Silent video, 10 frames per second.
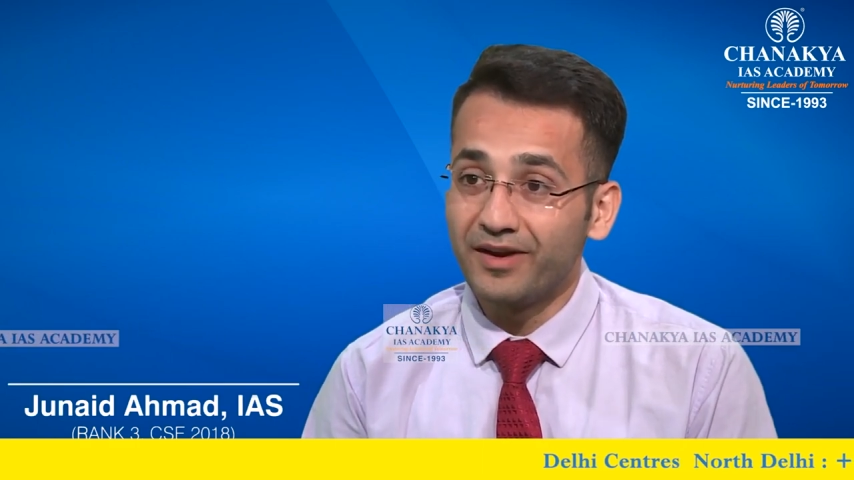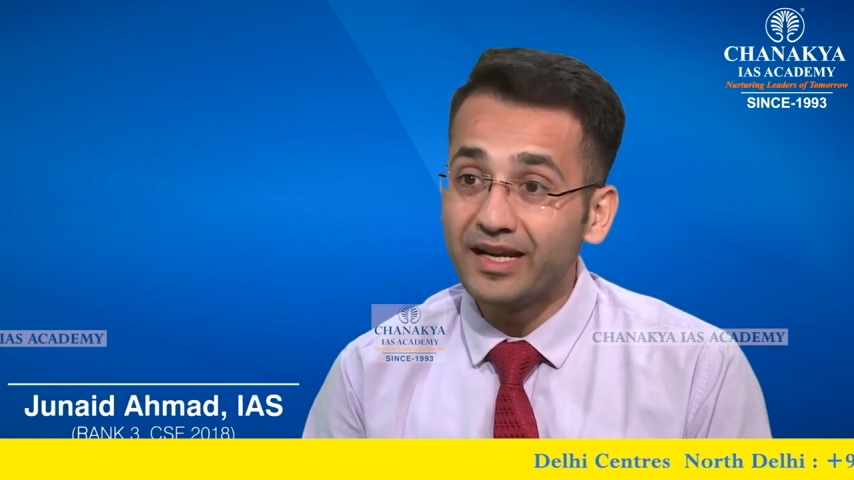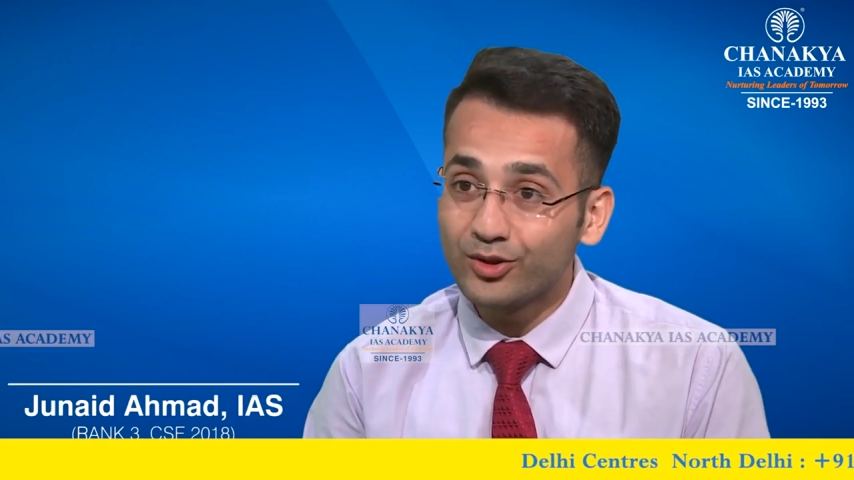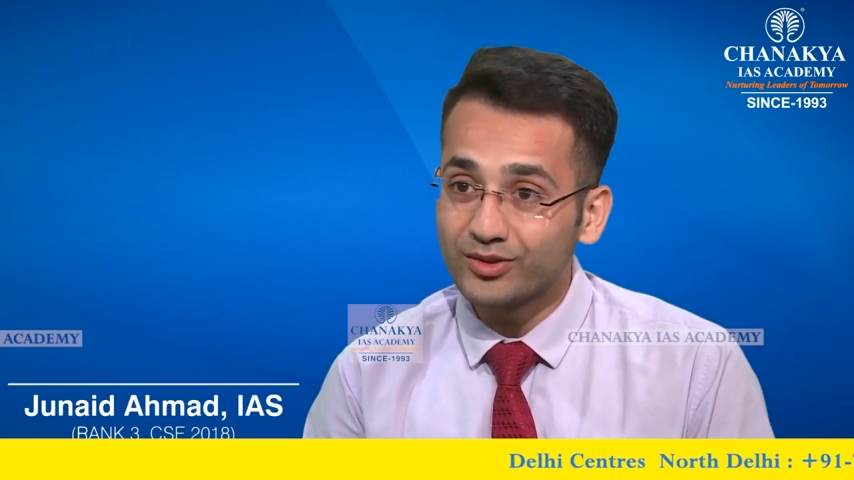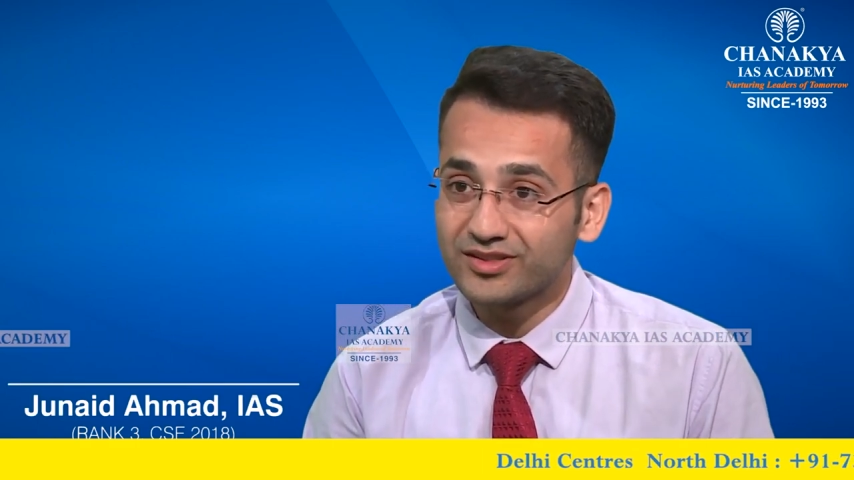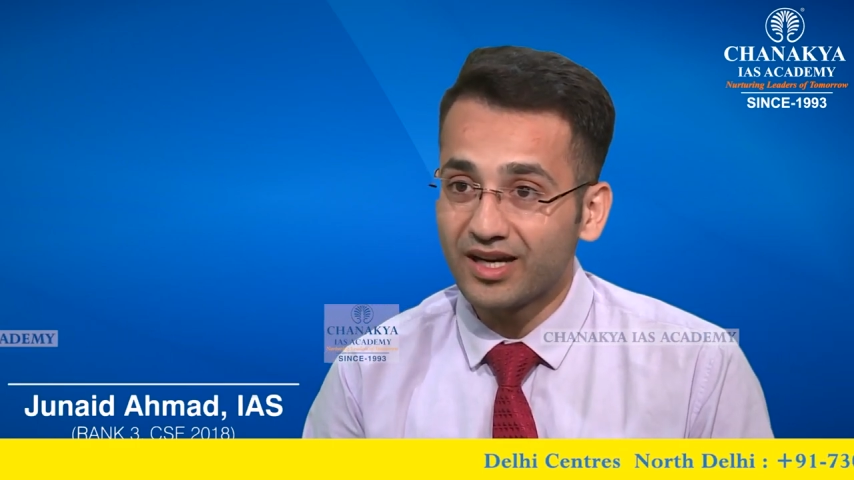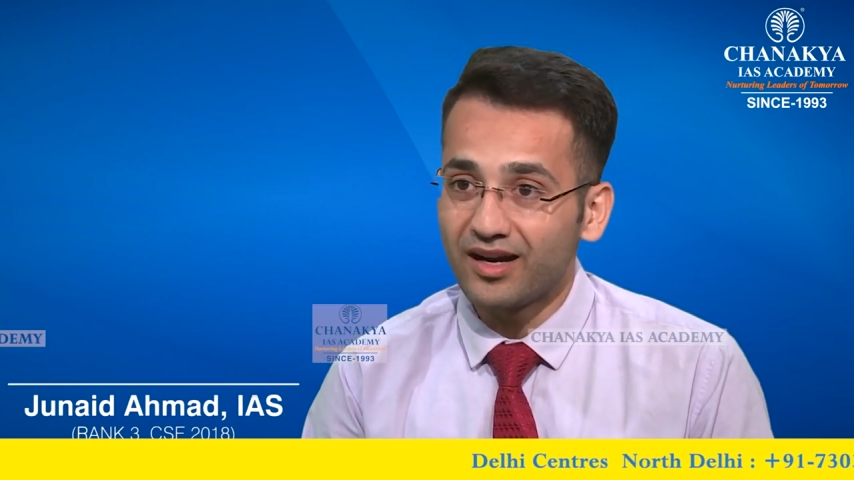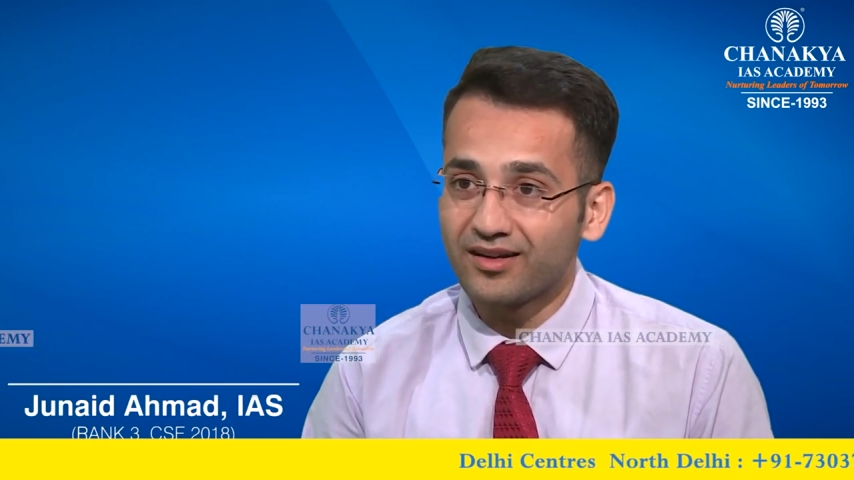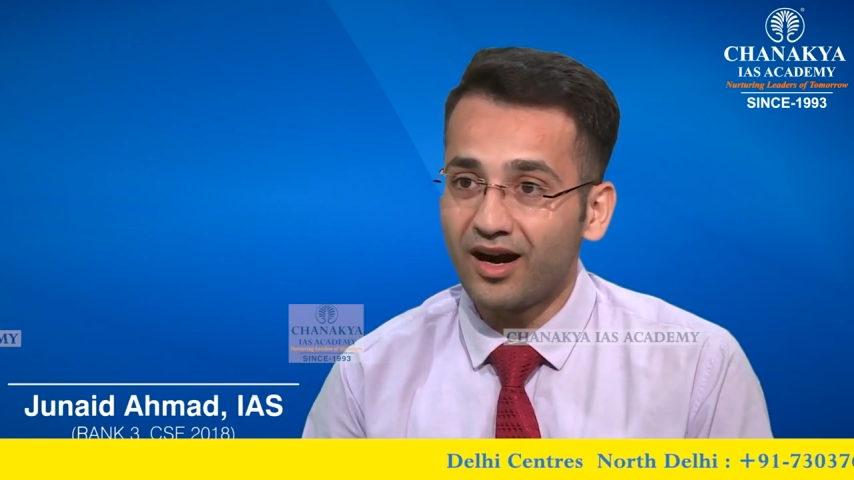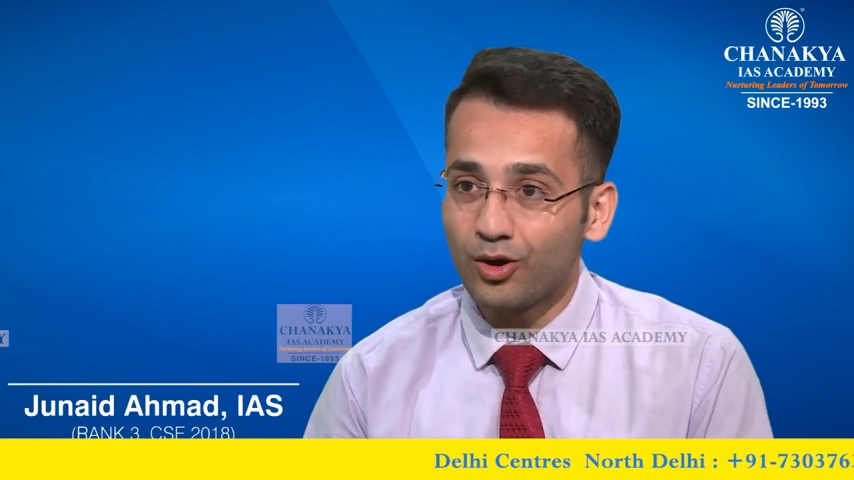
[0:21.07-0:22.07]
when to
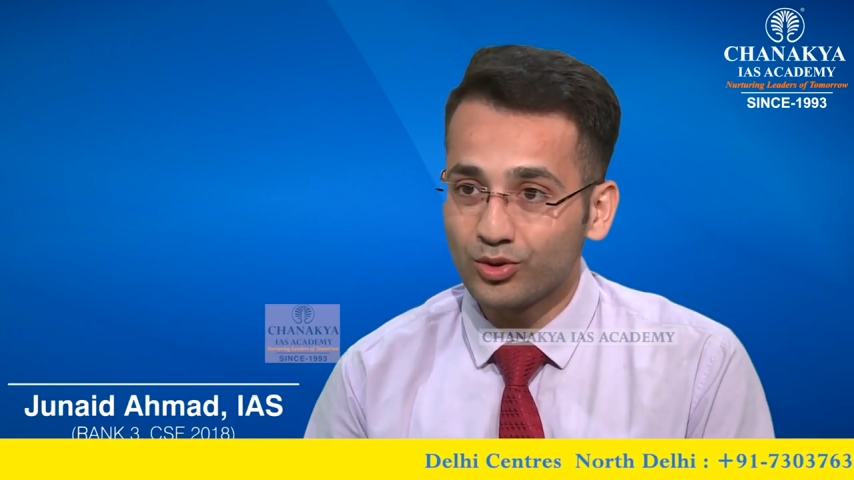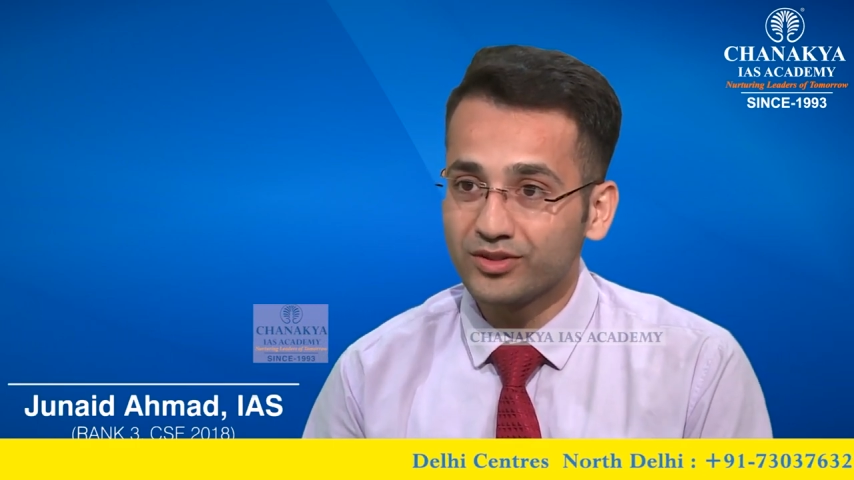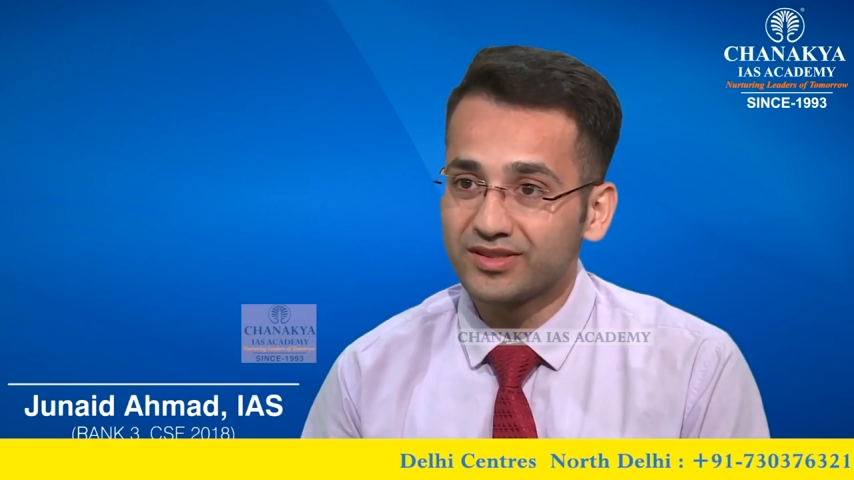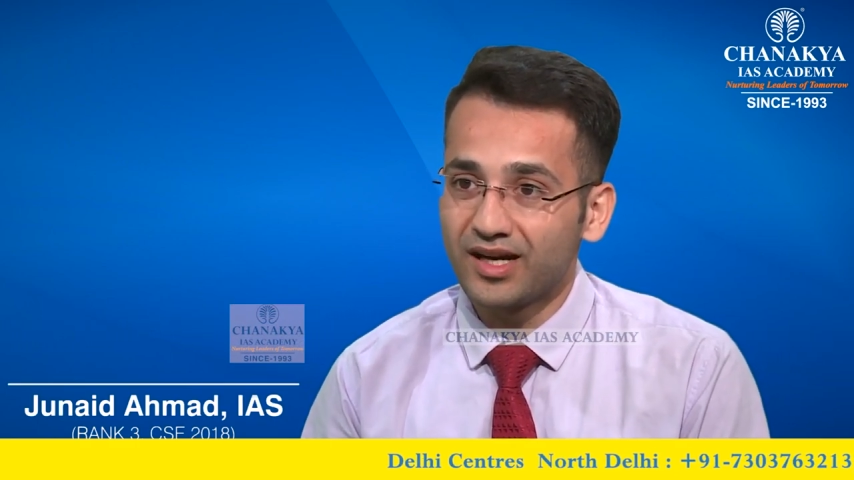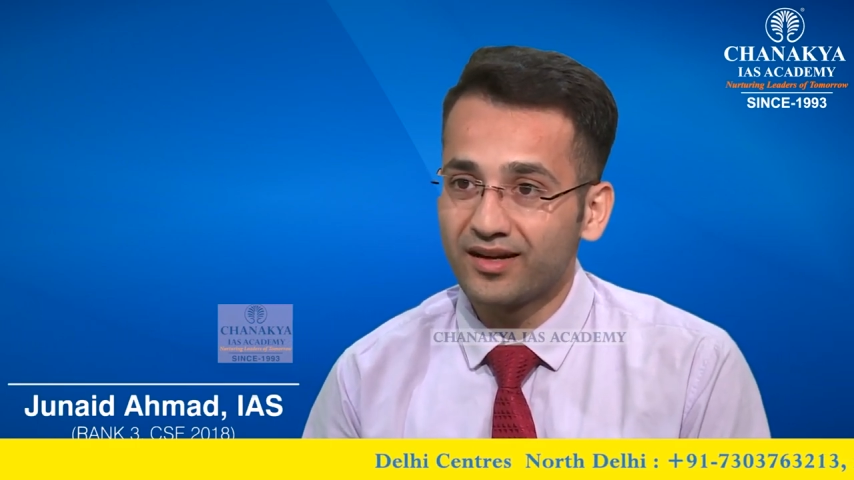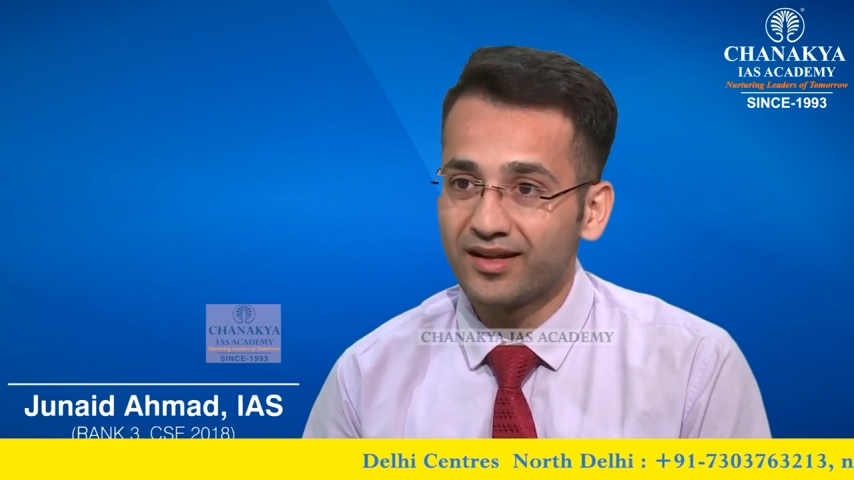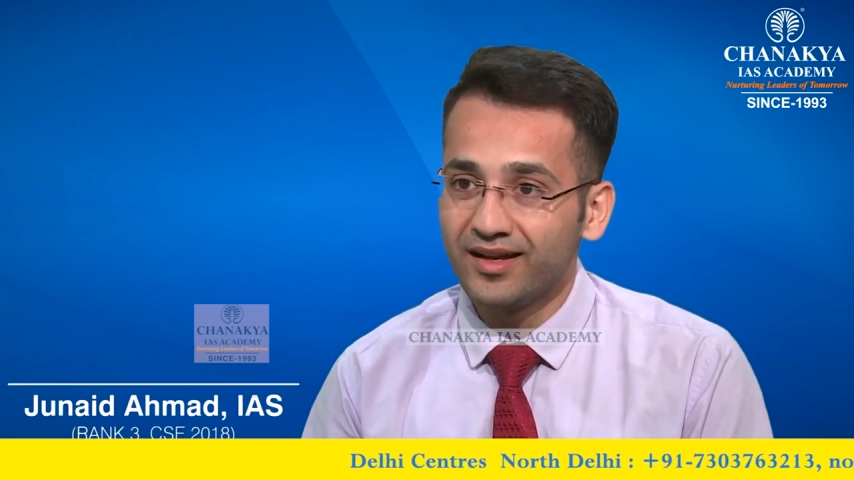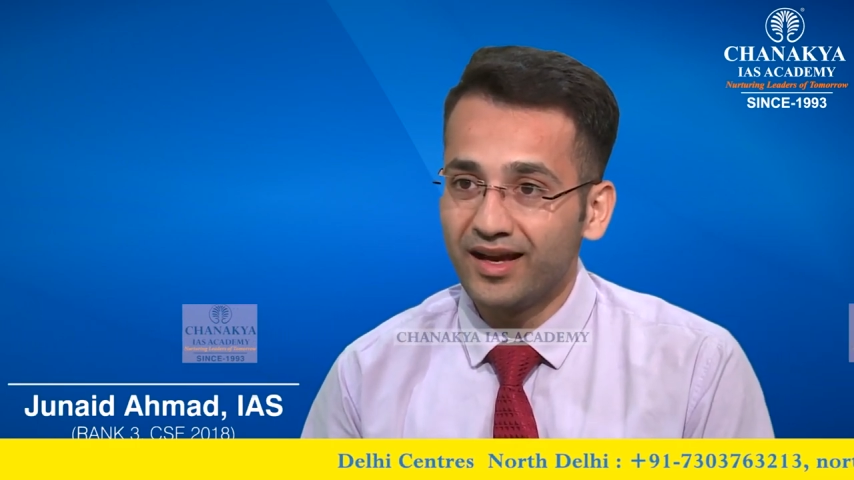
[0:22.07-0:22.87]
start, how to start.